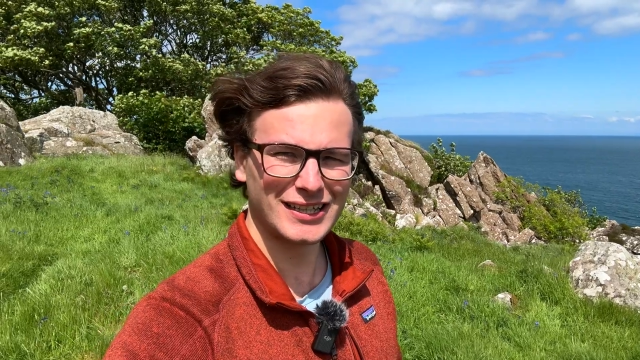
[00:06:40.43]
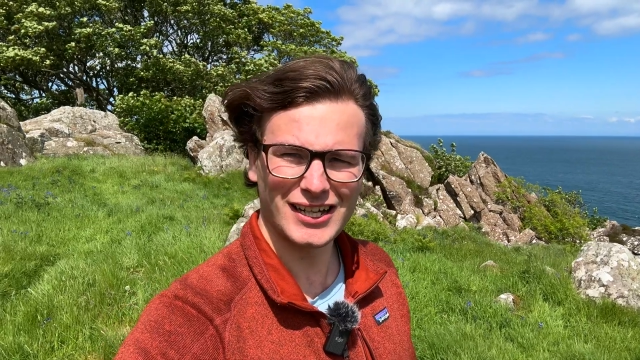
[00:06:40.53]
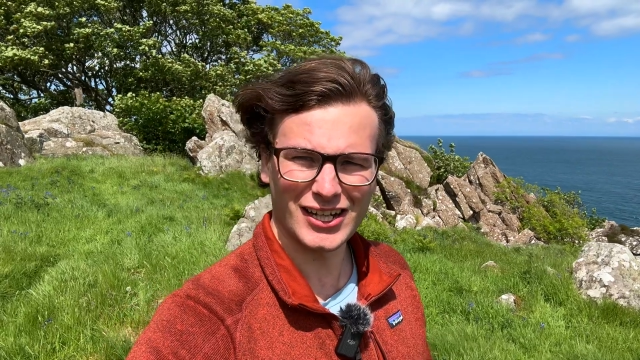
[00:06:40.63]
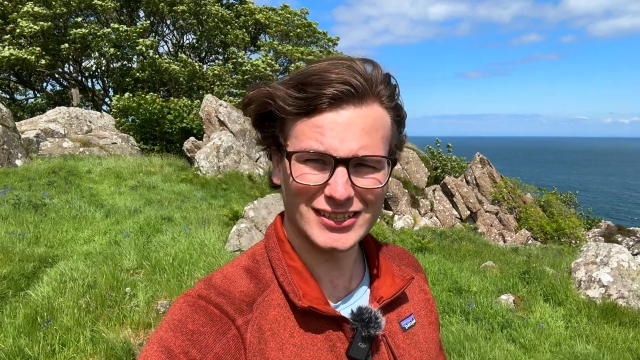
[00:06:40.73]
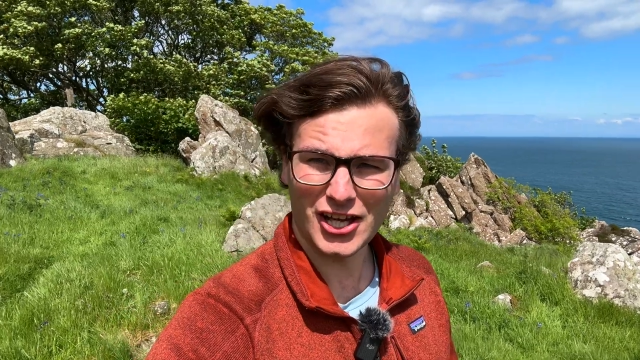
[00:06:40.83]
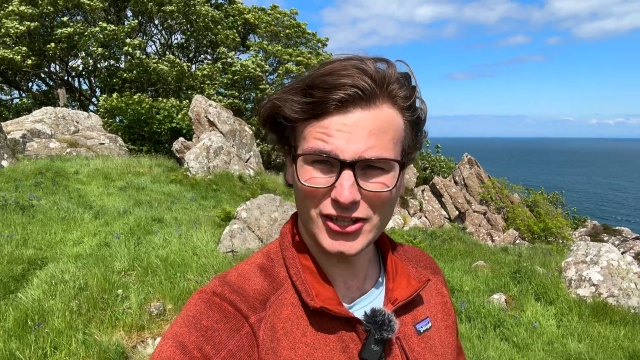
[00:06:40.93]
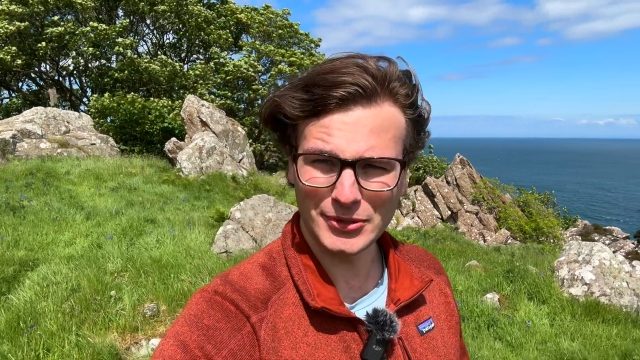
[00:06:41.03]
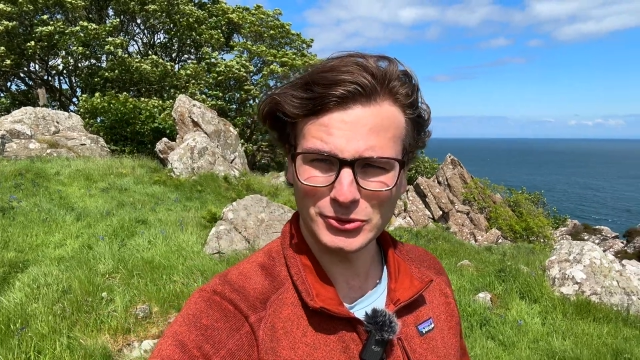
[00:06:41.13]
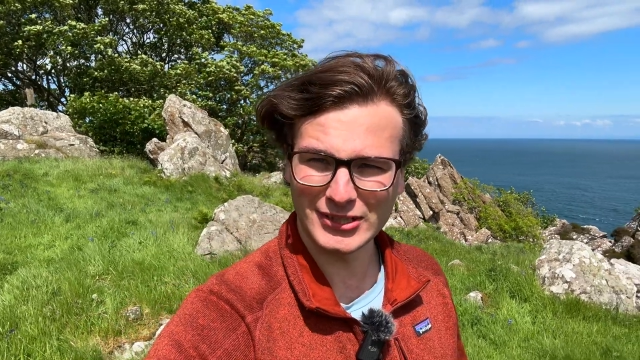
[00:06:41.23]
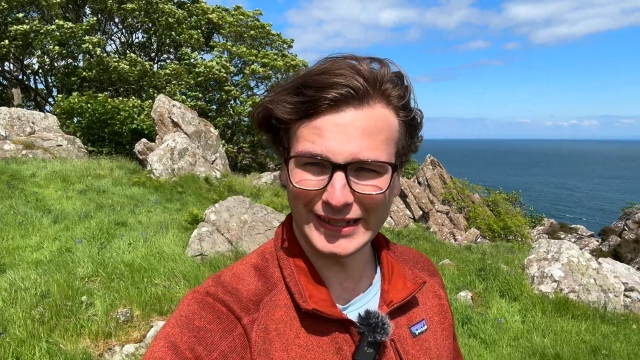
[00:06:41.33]
I certainly
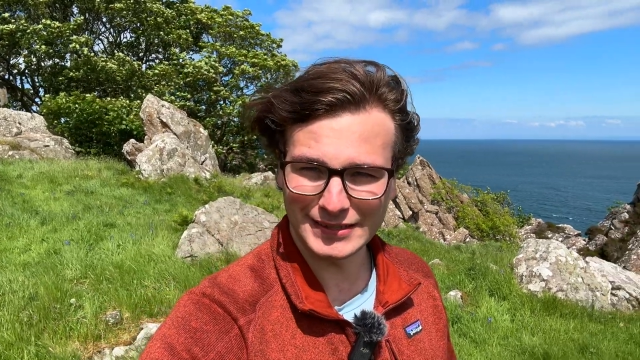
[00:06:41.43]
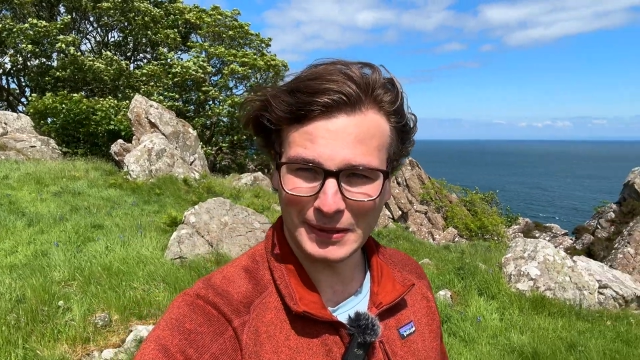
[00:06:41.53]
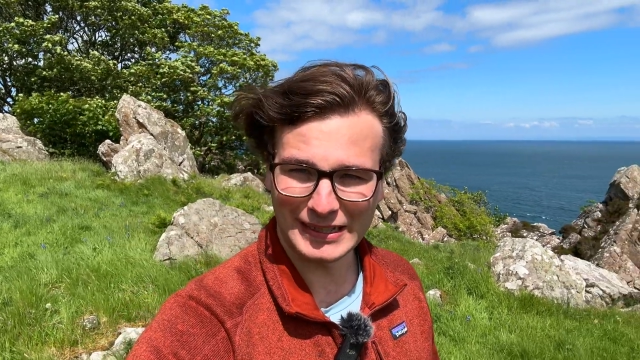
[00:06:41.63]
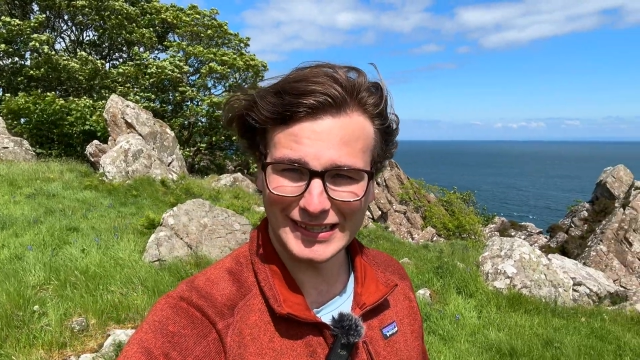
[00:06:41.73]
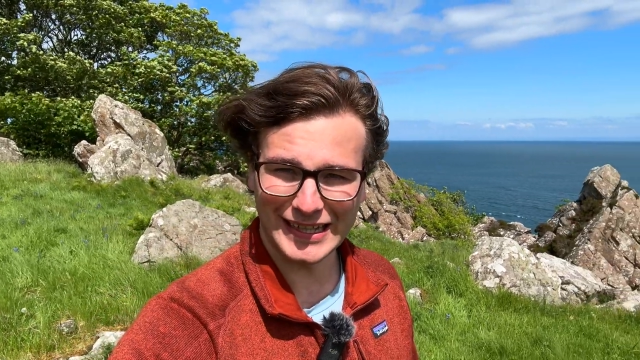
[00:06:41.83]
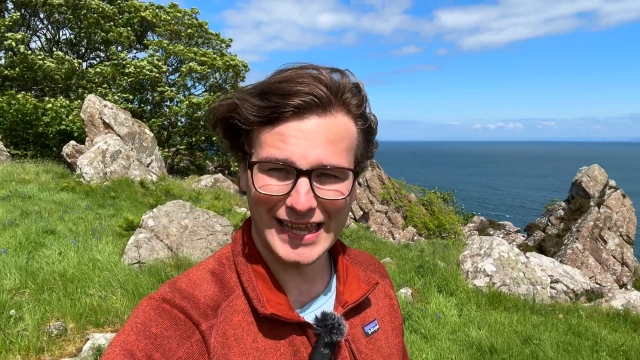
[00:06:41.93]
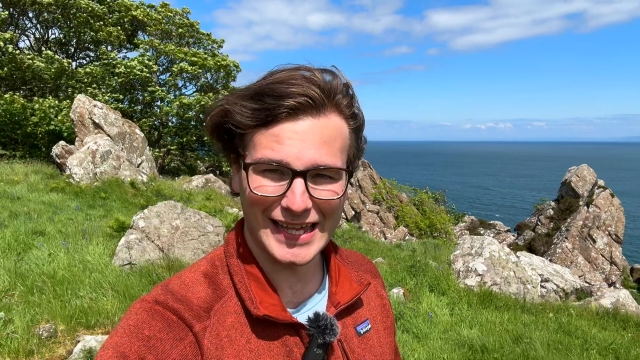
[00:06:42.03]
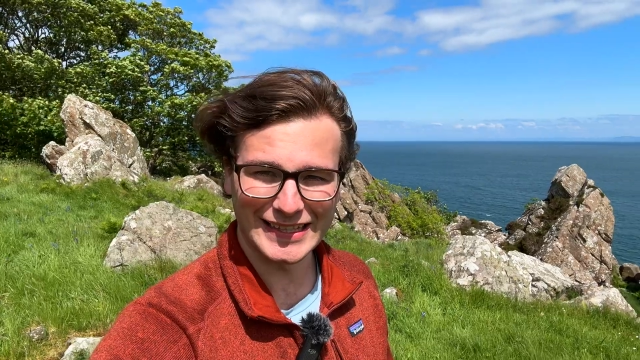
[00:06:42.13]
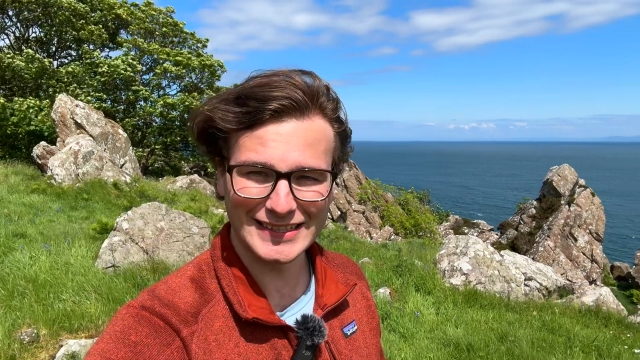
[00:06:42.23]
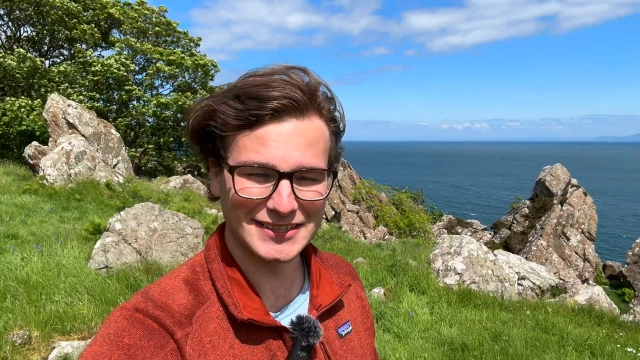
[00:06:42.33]
wasn't expecting
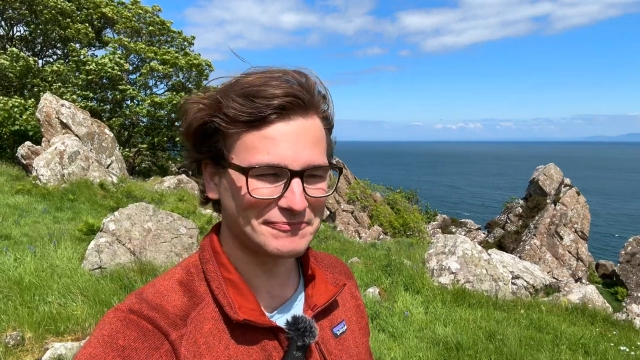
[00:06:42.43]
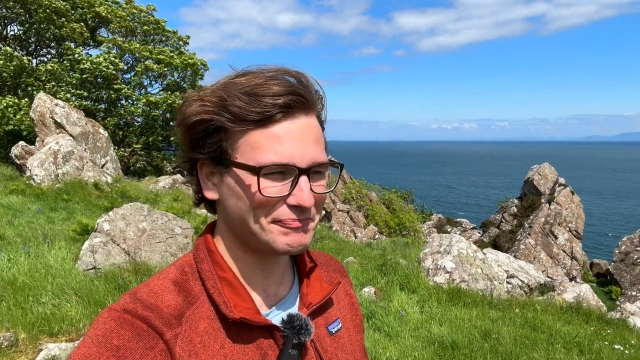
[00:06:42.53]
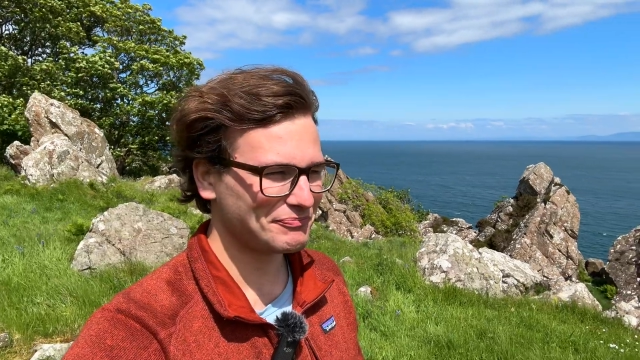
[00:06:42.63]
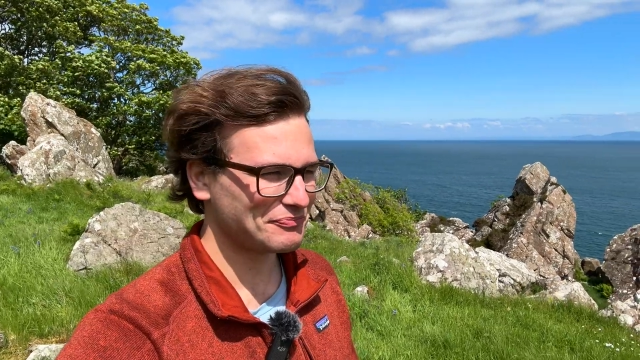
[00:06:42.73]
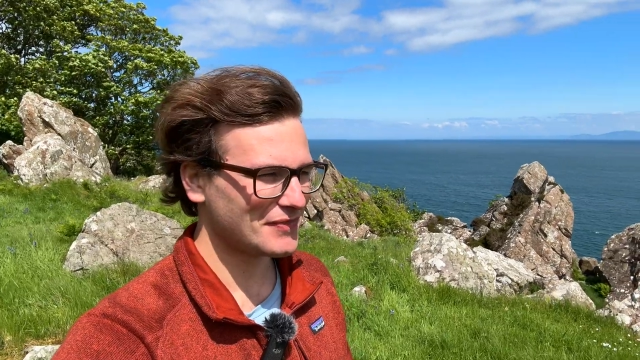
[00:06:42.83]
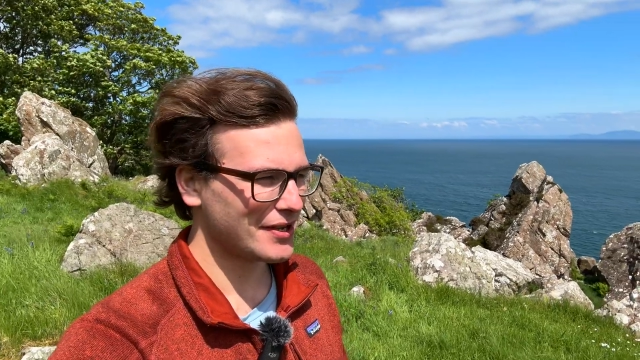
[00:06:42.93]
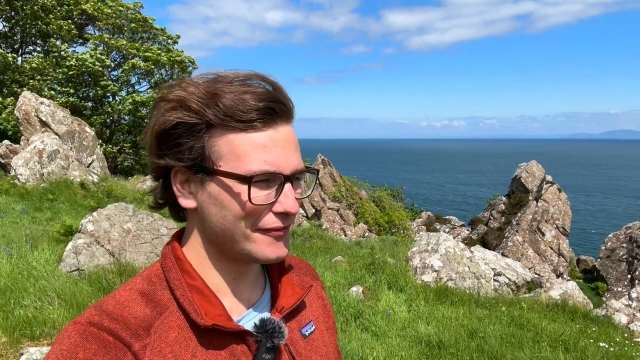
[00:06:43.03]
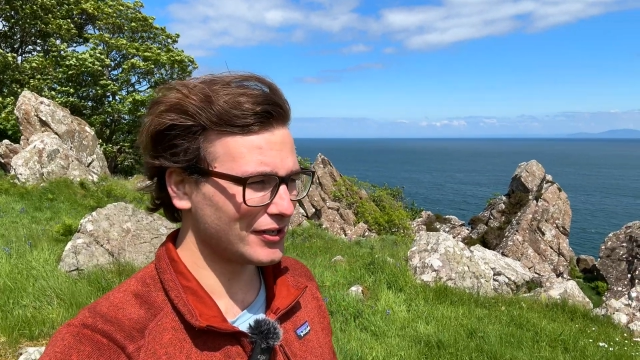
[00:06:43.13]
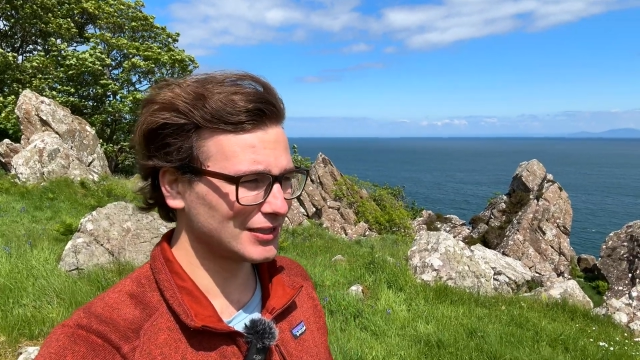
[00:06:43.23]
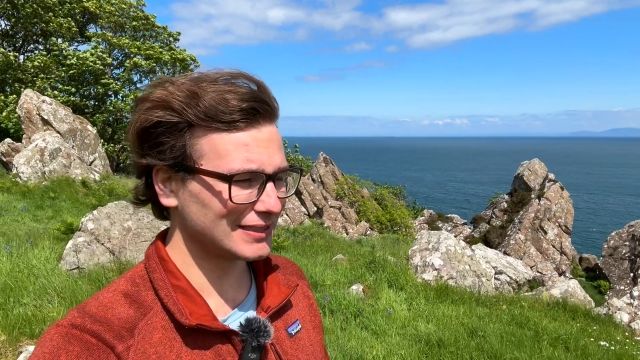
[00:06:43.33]
this.
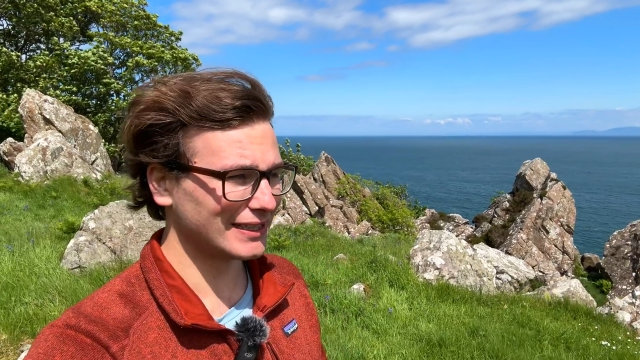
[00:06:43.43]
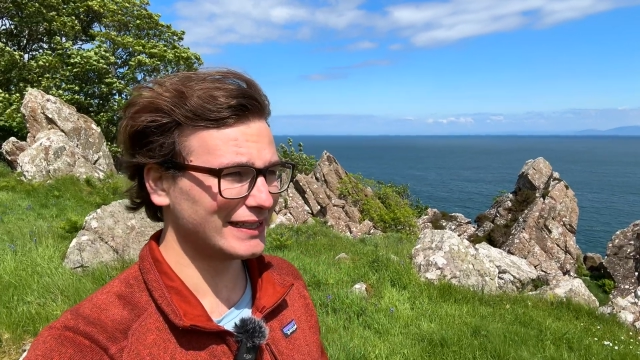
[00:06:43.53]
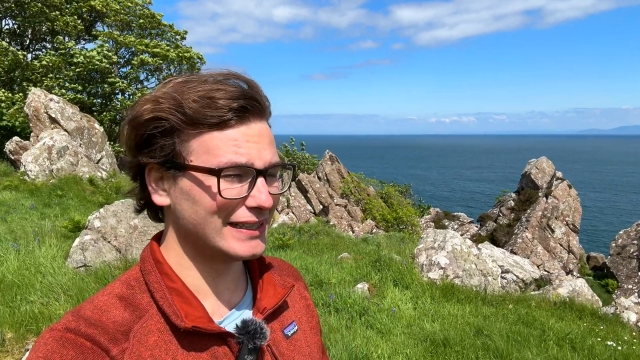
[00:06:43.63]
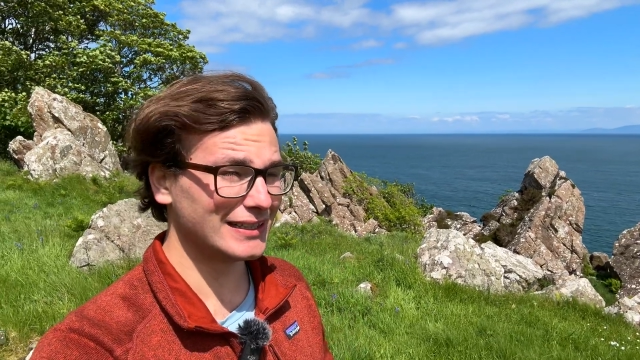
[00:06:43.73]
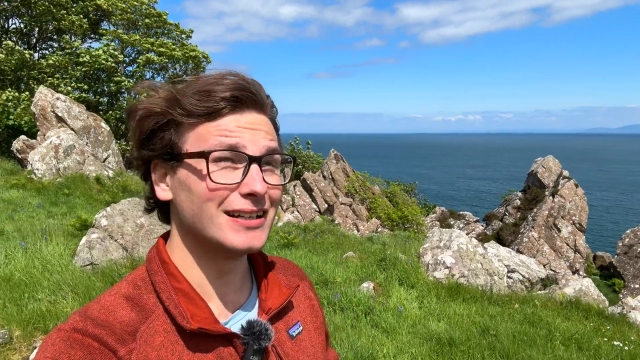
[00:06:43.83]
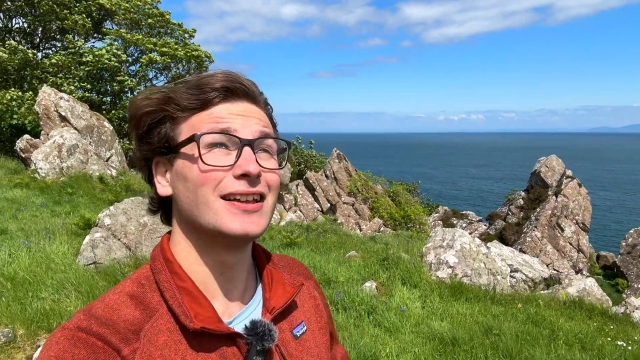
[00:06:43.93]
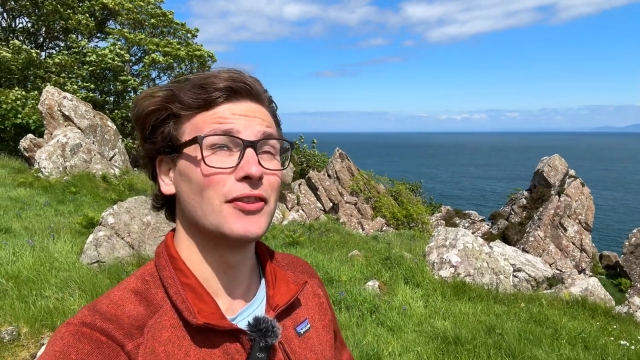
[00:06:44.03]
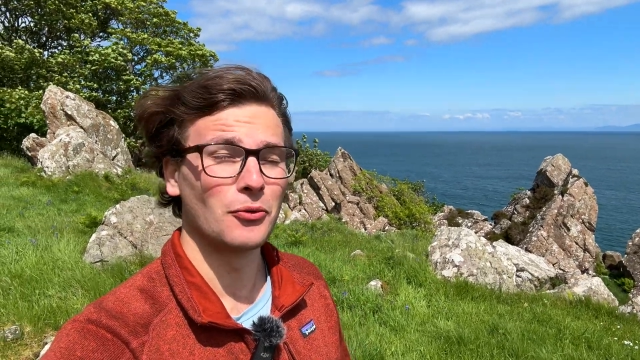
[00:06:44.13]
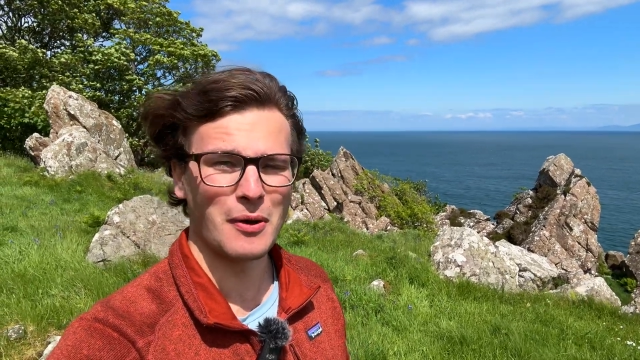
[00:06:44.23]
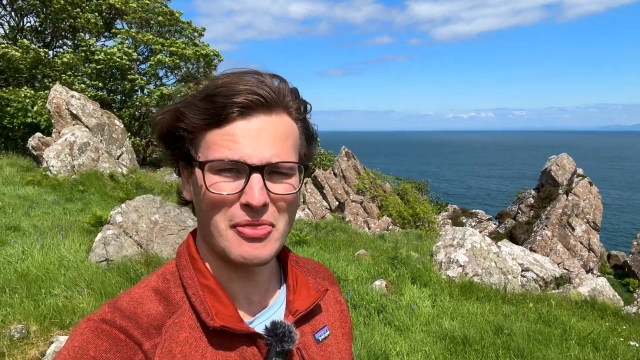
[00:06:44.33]
Firstly,
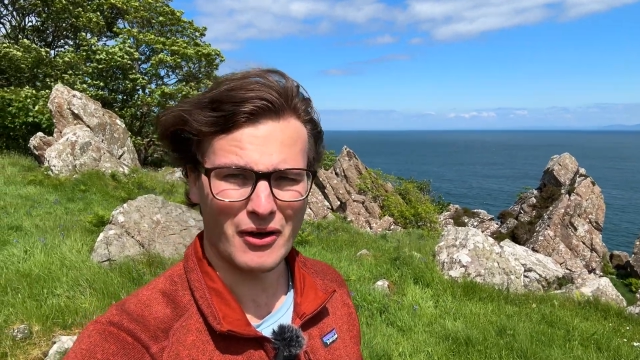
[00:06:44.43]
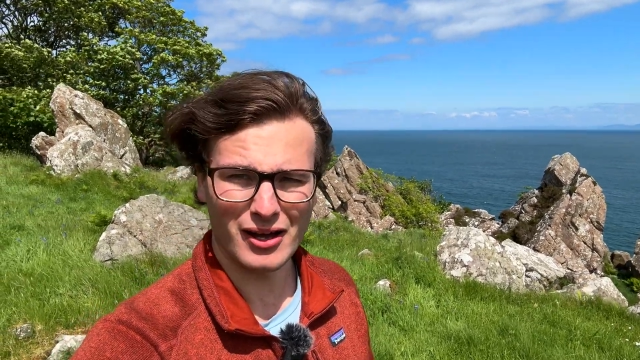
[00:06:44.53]
the weather,